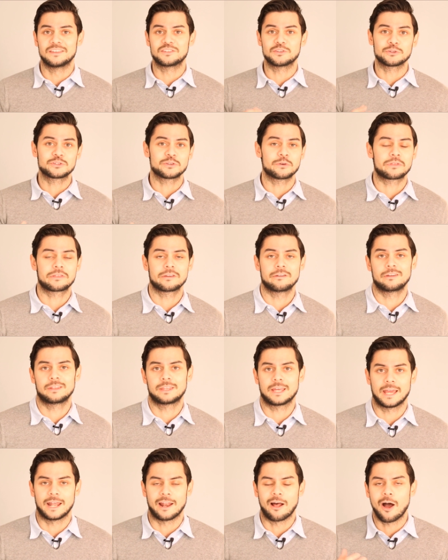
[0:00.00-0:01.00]
There's also a theory
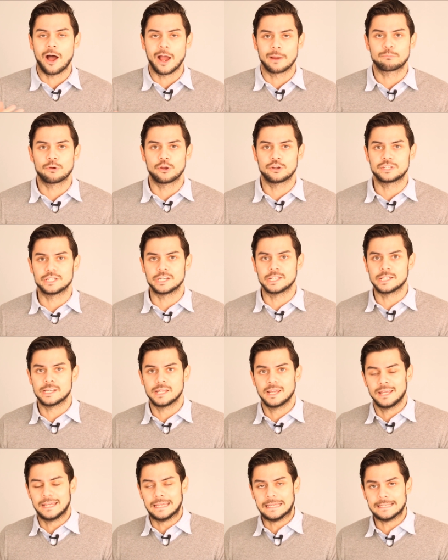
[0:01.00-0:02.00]
that high protein
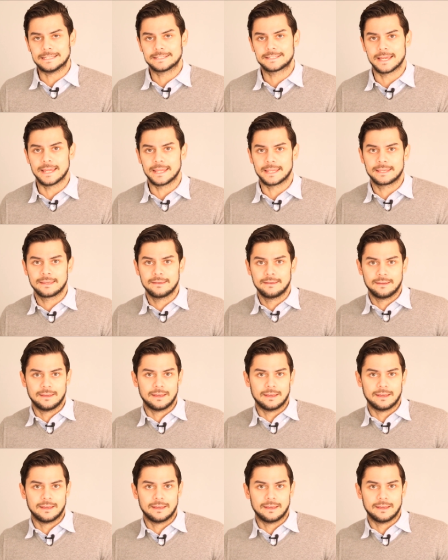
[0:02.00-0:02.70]
intake